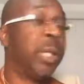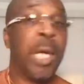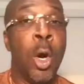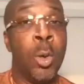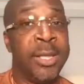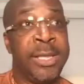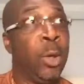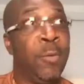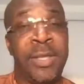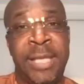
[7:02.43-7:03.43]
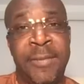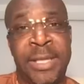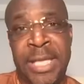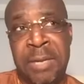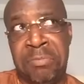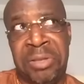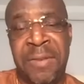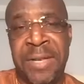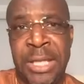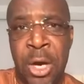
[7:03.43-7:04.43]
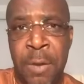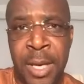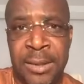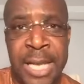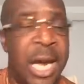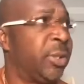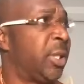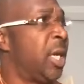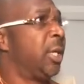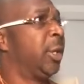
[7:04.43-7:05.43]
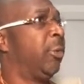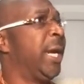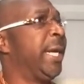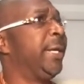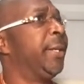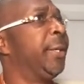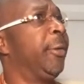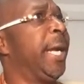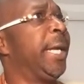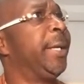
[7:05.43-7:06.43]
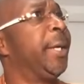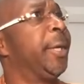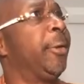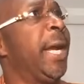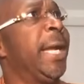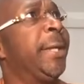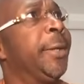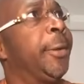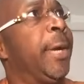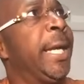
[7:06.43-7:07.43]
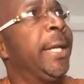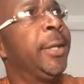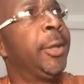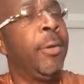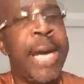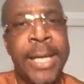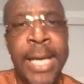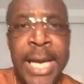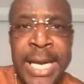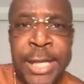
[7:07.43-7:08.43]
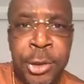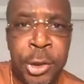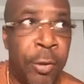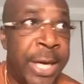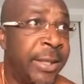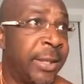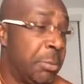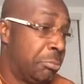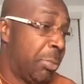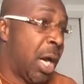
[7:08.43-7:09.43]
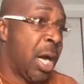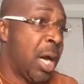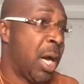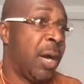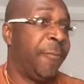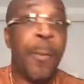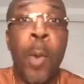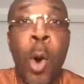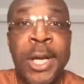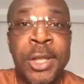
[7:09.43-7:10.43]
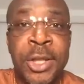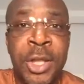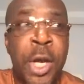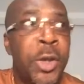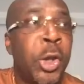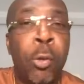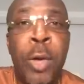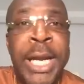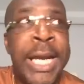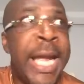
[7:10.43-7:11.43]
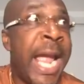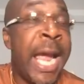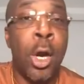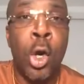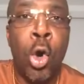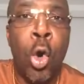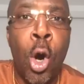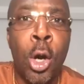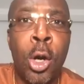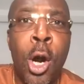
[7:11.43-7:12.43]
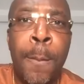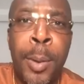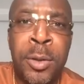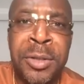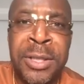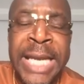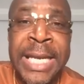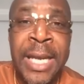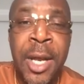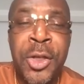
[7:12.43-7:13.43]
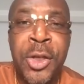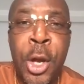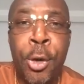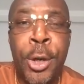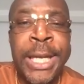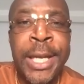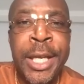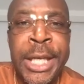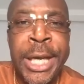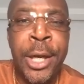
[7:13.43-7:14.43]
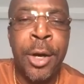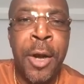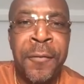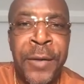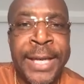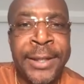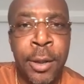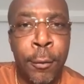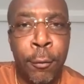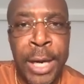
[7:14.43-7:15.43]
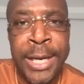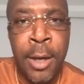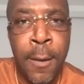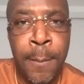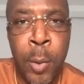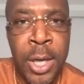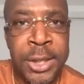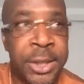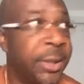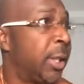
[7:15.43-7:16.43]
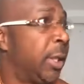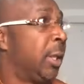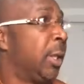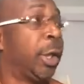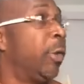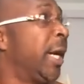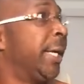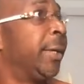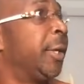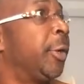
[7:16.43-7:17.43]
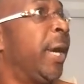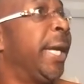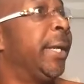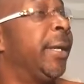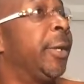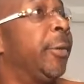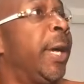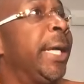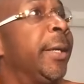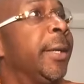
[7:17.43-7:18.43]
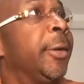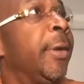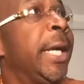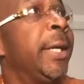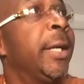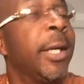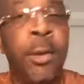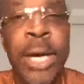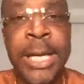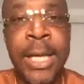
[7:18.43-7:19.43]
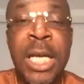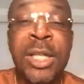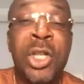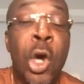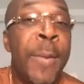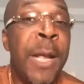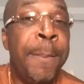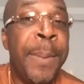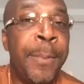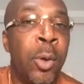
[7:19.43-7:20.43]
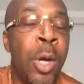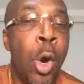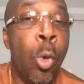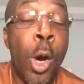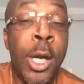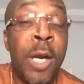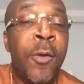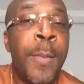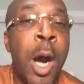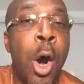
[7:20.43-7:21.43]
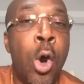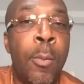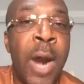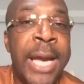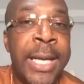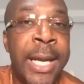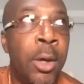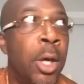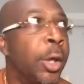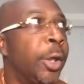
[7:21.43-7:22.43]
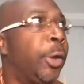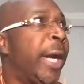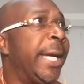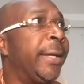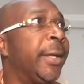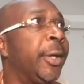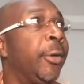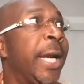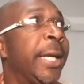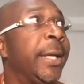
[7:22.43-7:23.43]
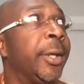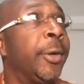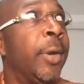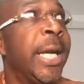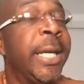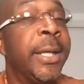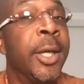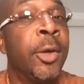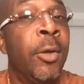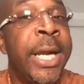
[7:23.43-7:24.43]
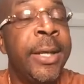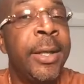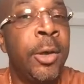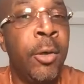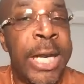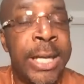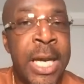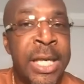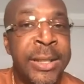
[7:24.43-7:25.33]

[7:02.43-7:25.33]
Gold is at over $1,700 an ounce. Green, green, green, green, green. Interest rates for mortgages, 3.25%, 30-year fixed rate mortgages. Green, green, green, green, green. So many people working from home right now. Green, green, green, green, green.